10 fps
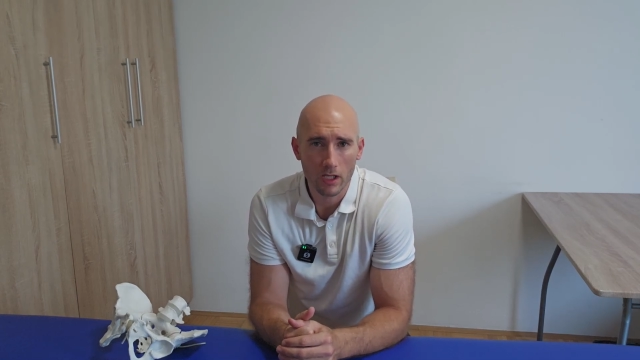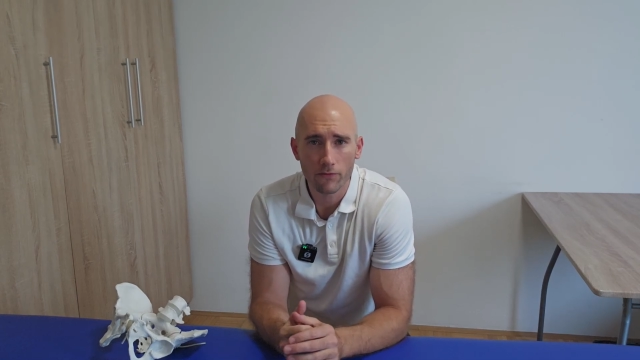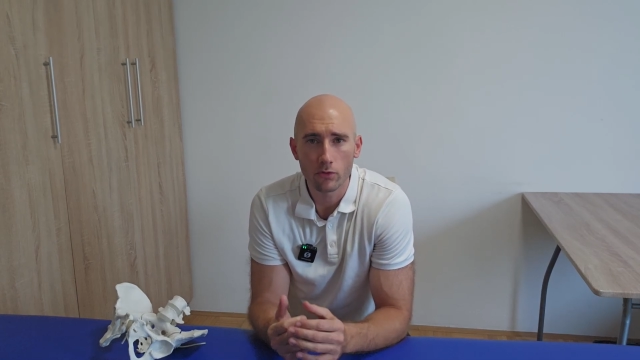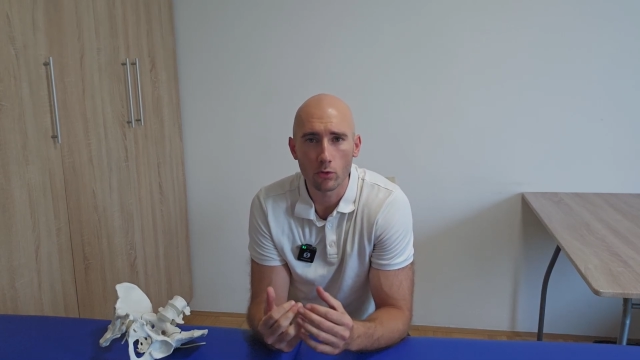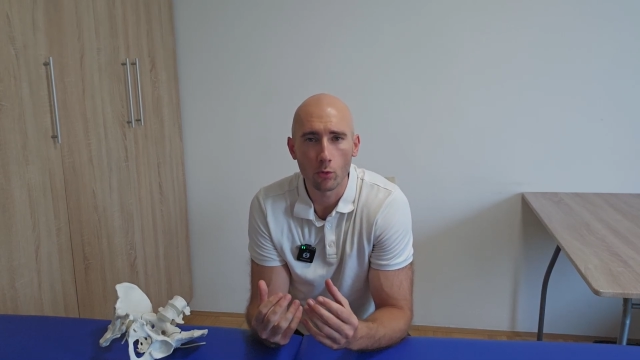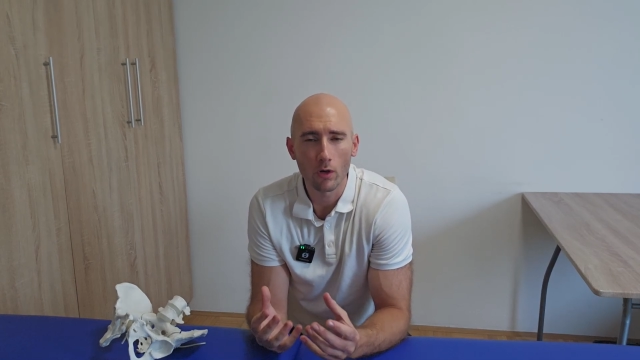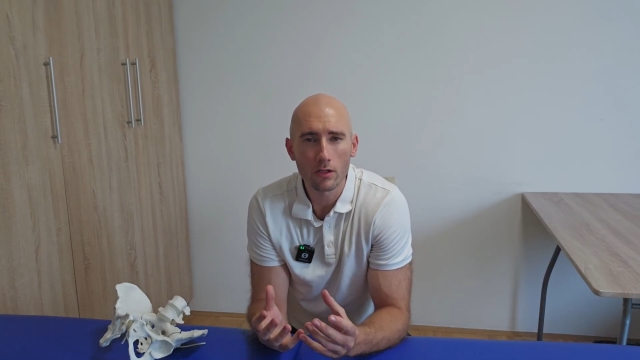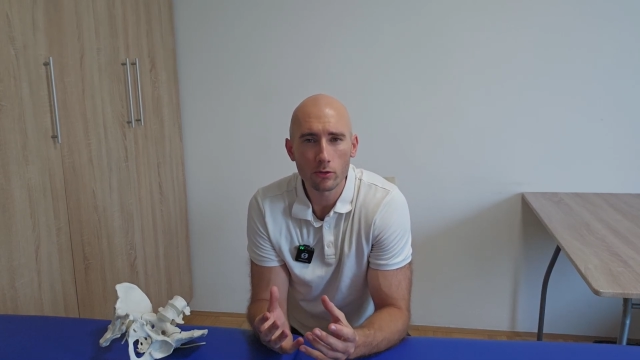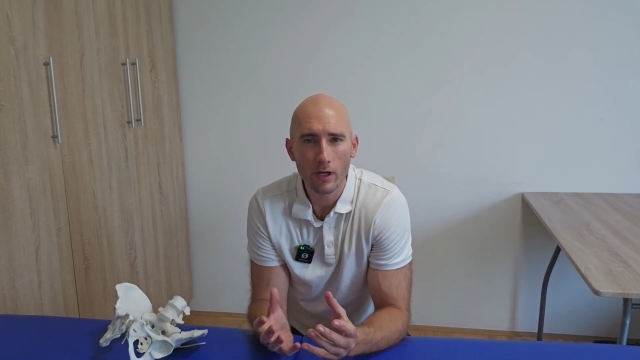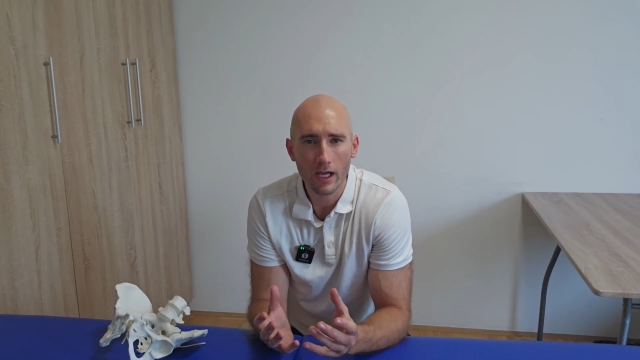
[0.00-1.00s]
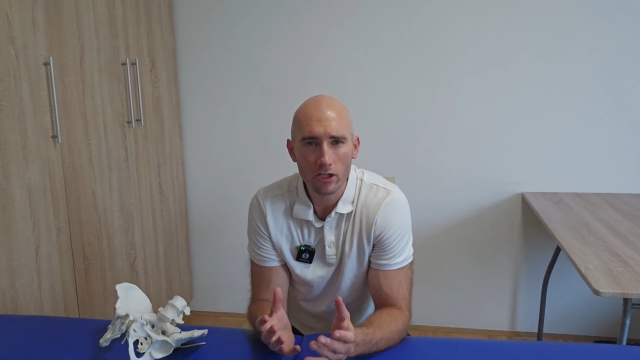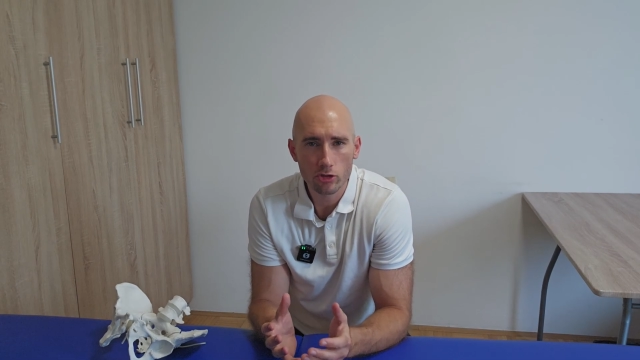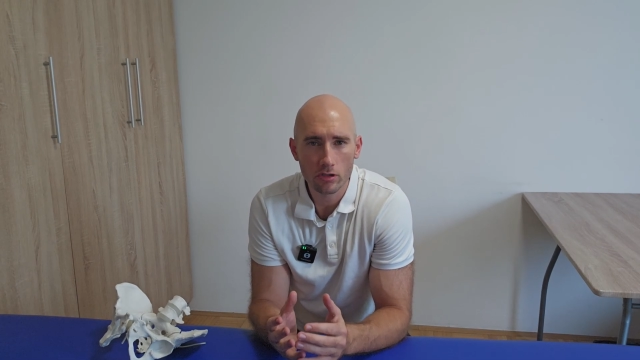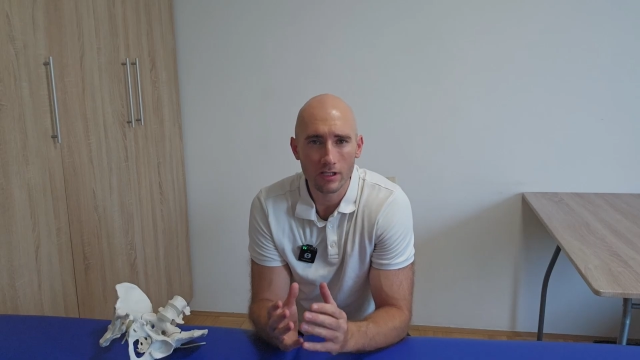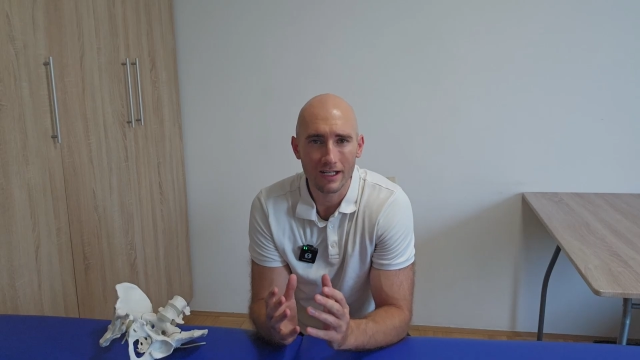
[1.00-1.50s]
If you want an
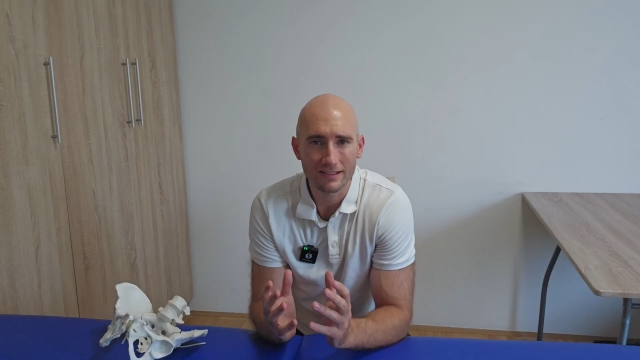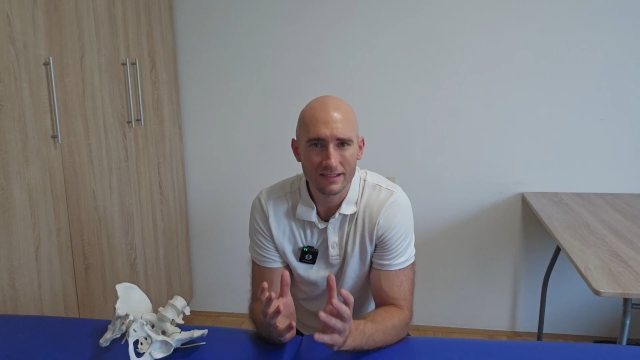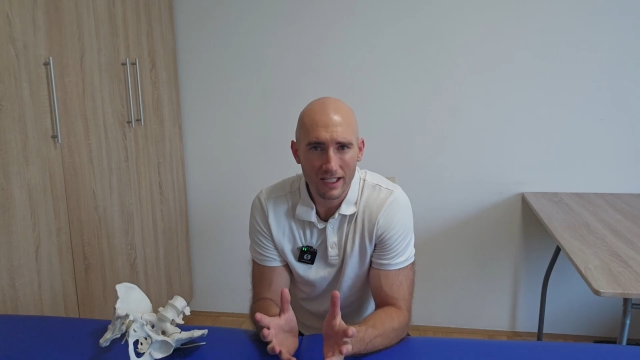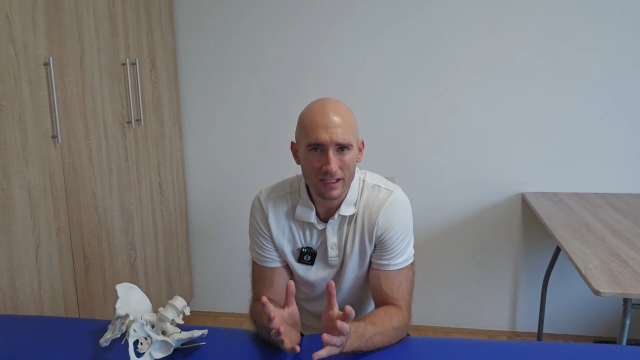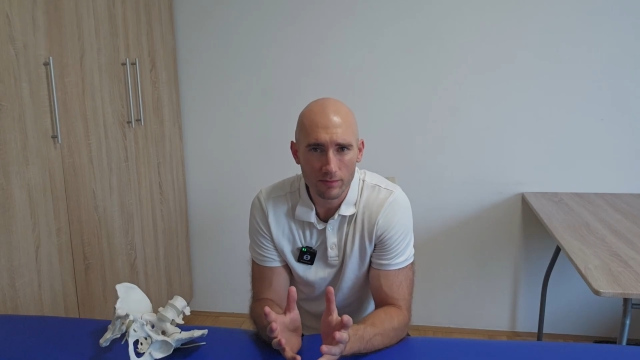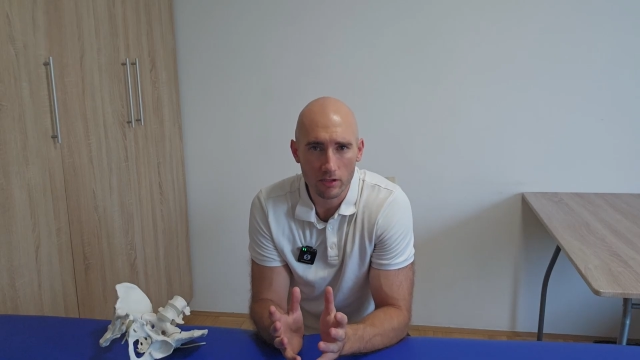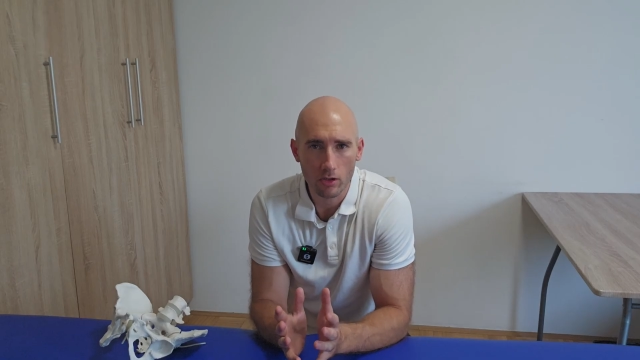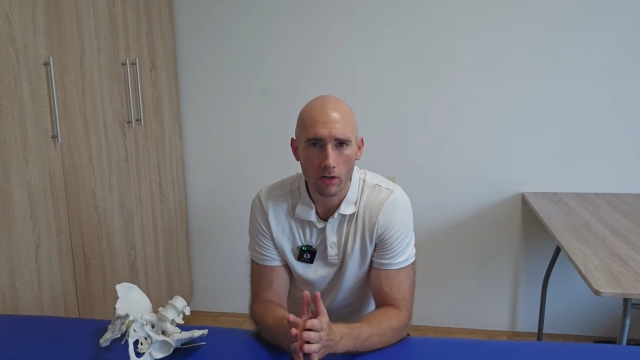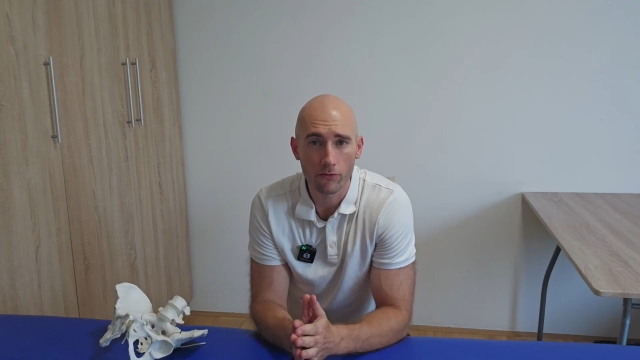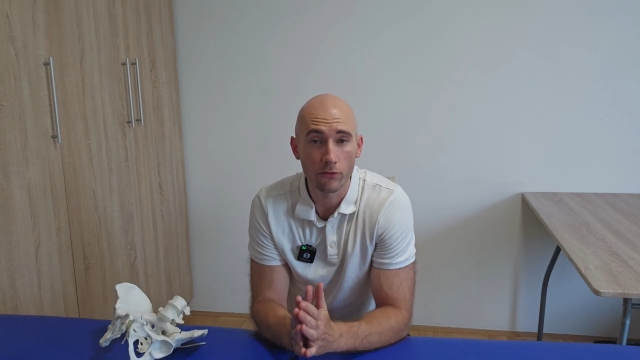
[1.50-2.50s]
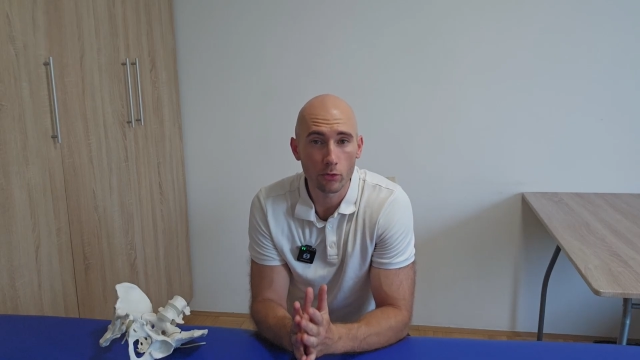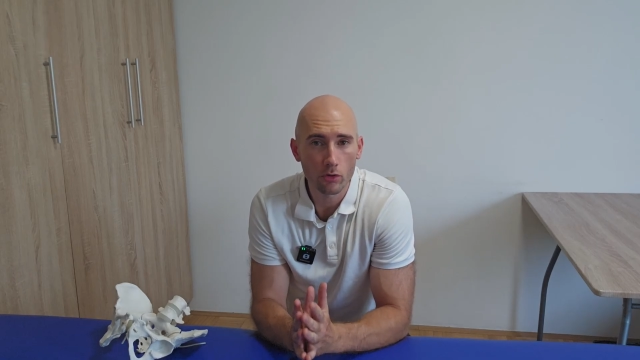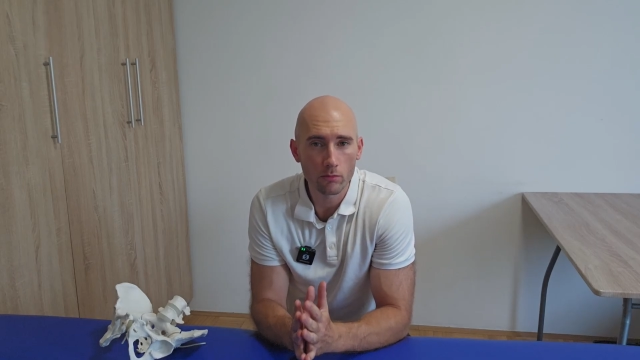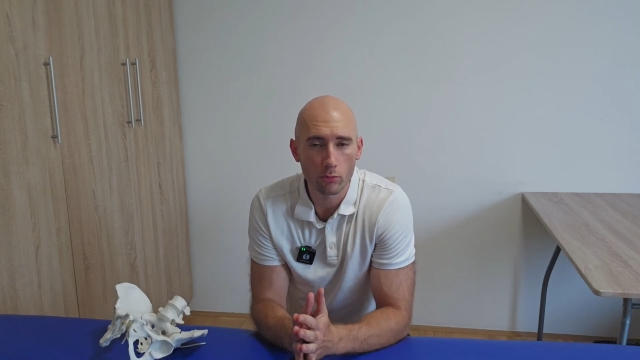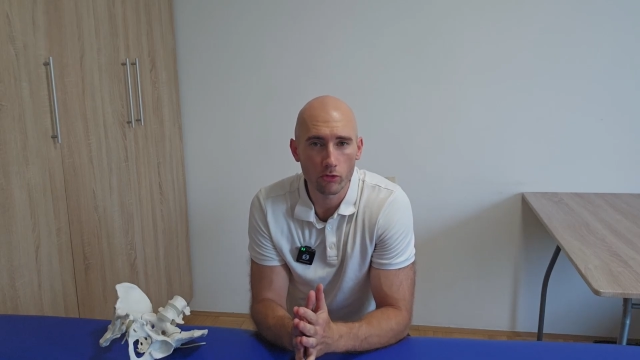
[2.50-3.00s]
actual assessment of
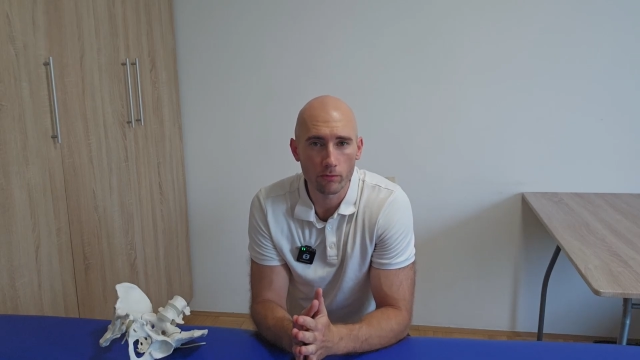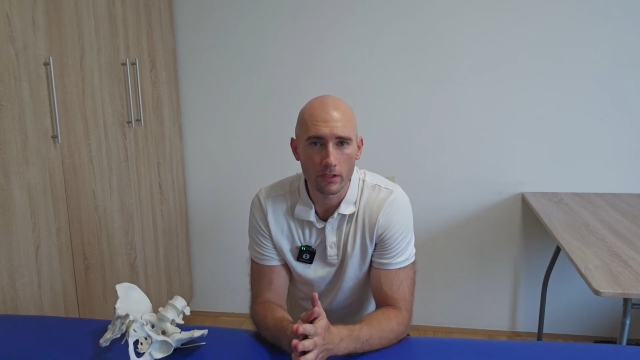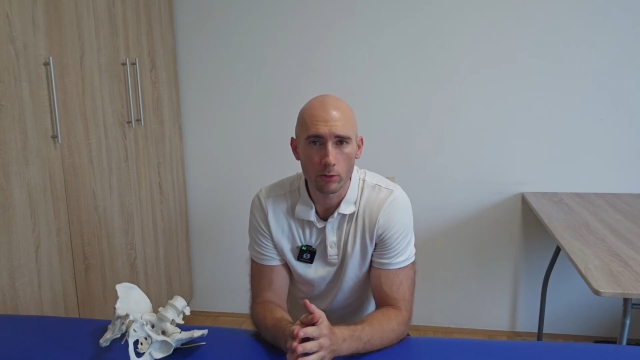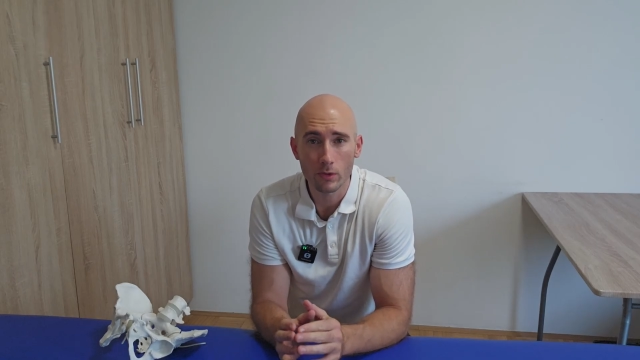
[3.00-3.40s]
your movement,